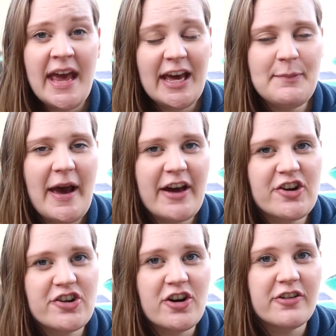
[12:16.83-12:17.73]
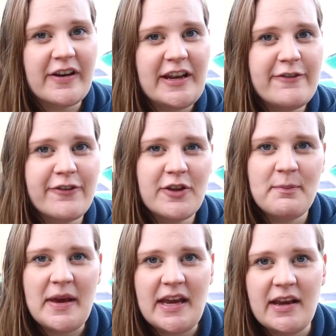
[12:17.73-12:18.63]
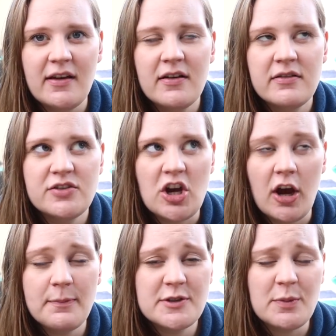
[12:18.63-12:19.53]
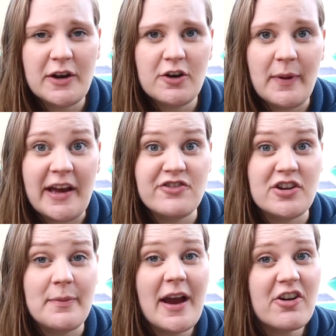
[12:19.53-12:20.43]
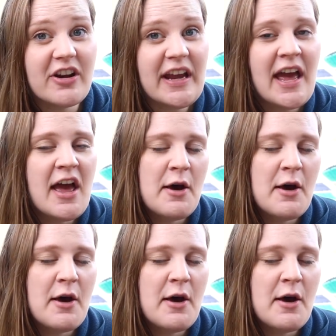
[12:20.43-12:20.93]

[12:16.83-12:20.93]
and pattern already for the May Top sweater by Andrea Mowry,